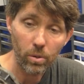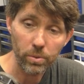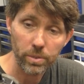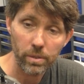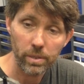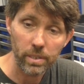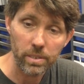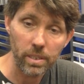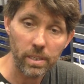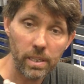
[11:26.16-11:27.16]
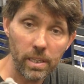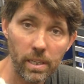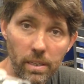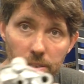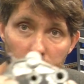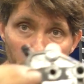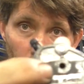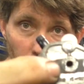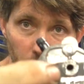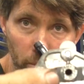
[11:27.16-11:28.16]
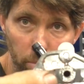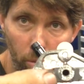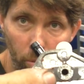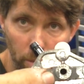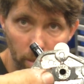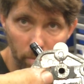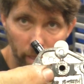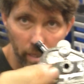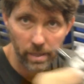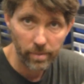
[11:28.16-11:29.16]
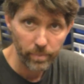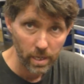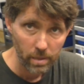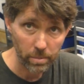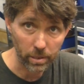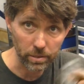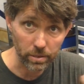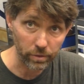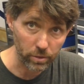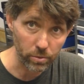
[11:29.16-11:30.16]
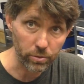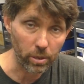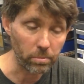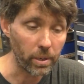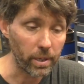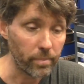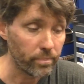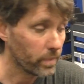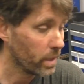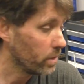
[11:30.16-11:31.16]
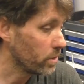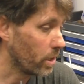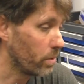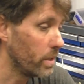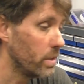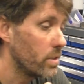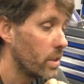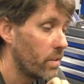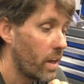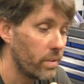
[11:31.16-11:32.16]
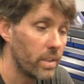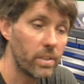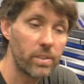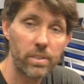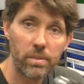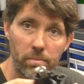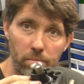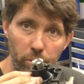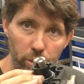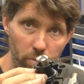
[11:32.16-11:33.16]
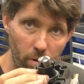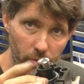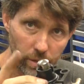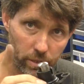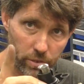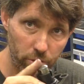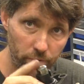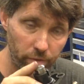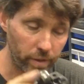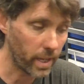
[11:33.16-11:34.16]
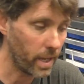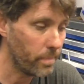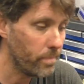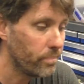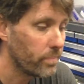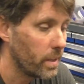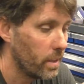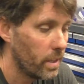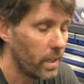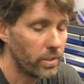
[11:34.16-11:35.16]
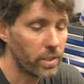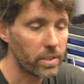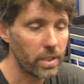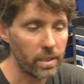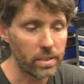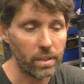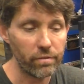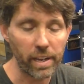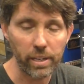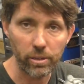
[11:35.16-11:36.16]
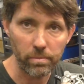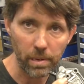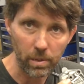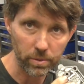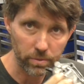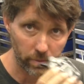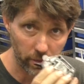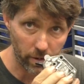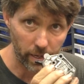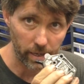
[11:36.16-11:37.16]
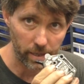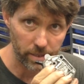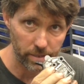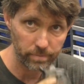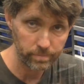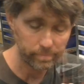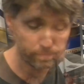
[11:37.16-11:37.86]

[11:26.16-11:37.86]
Also, you can see here, this has got the little port on the back because it's off a 2-stroke motor. So instead of having this push rod that's driven off the cam, it just gets a vacuum pulse from the crankcase.